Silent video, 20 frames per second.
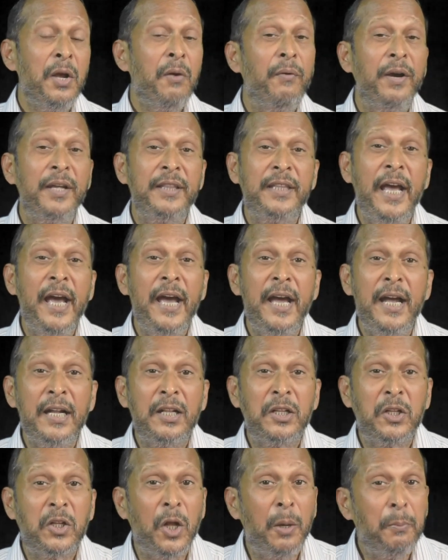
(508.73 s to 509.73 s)
were
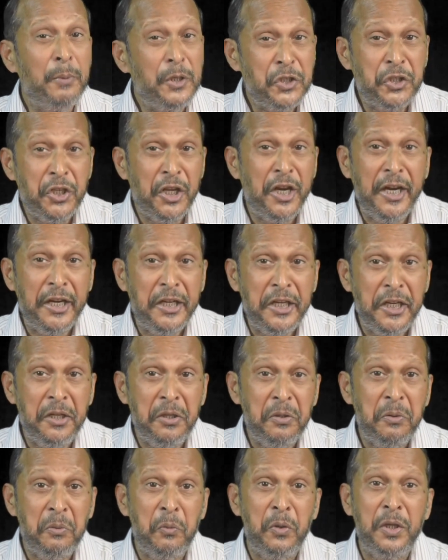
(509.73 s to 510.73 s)
there
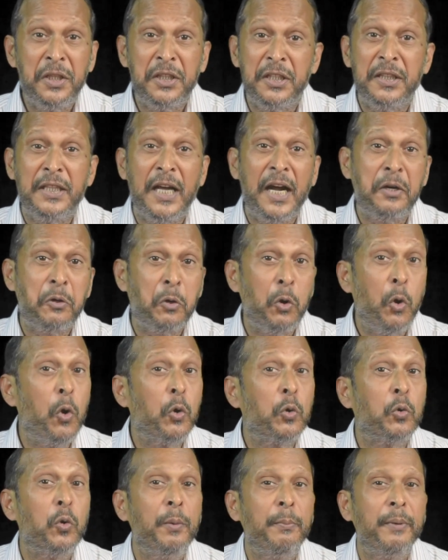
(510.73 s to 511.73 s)
commiserating with that
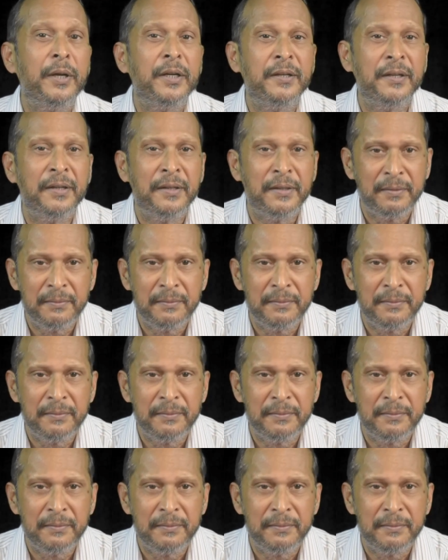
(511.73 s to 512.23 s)
rogue woman.